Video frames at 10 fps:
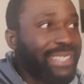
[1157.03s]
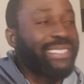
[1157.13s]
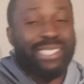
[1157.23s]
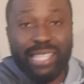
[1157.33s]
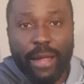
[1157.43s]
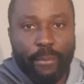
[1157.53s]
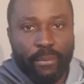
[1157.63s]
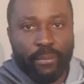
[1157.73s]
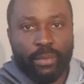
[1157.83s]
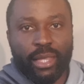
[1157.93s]
the
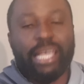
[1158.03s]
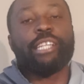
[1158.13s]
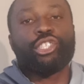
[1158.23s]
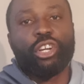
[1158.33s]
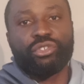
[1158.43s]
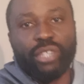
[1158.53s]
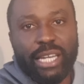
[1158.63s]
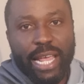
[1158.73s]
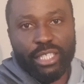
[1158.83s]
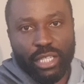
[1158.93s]
same
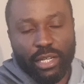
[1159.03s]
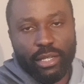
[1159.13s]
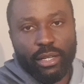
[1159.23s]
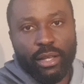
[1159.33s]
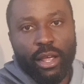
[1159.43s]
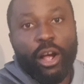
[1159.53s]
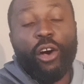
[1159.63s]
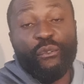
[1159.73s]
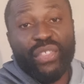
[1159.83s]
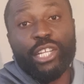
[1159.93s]
indoctrination
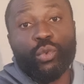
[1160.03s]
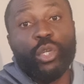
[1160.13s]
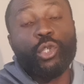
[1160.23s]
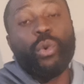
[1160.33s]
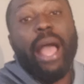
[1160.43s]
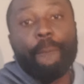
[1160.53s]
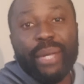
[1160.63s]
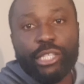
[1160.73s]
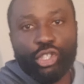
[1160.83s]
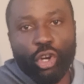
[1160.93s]
of things which we are
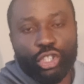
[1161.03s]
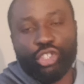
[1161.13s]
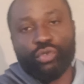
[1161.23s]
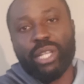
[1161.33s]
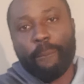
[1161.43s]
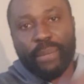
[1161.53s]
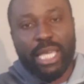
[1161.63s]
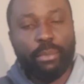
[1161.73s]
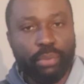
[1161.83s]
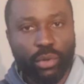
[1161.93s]
being taught to the
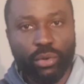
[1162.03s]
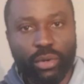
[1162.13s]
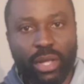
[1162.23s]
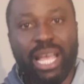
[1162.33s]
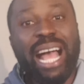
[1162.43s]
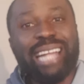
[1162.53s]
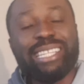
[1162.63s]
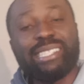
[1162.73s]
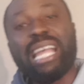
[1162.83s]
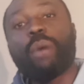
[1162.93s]
people at the
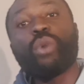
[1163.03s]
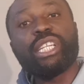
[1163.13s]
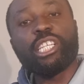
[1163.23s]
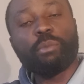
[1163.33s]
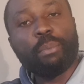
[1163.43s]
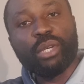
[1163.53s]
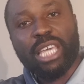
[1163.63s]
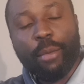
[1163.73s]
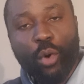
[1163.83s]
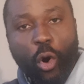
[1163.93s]
time when these people
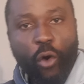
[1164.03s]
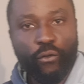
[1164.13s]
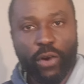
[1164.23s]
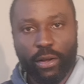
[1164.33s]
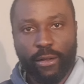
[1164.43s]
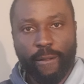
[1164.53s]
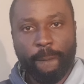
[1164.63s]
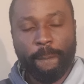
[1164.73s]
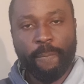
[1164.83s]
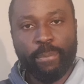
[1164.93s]
came over.
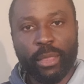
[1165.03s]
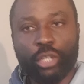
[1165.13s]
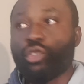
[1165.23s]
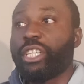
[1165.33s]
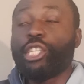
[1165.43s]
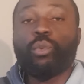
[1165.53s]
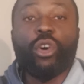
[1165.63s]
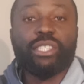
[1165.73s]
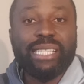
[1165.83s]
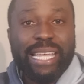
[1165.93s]
So this
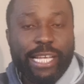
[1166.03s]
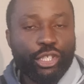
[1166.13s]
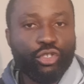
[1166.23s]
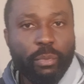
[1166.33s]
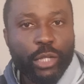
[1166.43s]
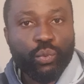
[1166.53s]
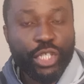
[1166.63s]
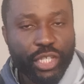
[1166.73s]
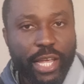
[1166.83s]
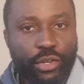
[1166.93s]
was the instrument
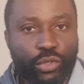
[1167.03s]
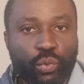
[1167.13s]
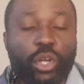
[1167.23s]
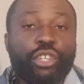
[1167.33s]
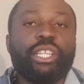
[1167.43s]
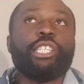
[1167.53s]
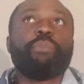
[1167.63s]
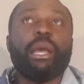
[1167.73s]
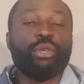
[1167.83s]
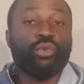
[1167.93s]
which they used. What you need to
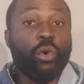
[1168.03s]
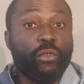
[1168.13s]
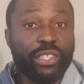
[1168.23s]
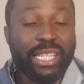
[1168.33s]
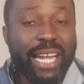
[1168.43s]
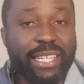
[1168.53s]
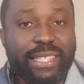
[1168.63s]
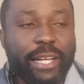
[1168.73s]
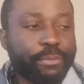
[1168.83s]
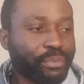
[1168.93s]
be able to understand is
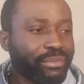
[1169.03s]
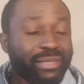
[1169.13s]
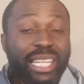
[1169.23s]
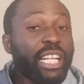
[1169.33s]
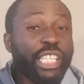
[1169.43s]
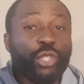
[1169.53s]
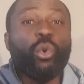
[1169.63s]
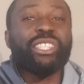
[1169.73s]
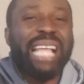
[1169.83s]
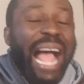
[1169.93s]
that this
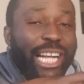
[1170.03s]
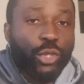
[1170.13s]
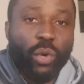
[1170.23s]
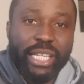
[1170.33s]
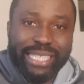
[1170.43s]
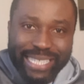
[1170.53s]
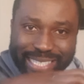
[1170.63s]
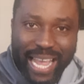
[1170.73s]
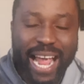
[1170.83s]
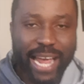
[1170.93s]
was actually the
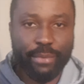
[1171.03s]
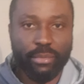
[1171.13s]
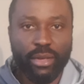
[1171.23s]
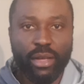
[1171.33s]
time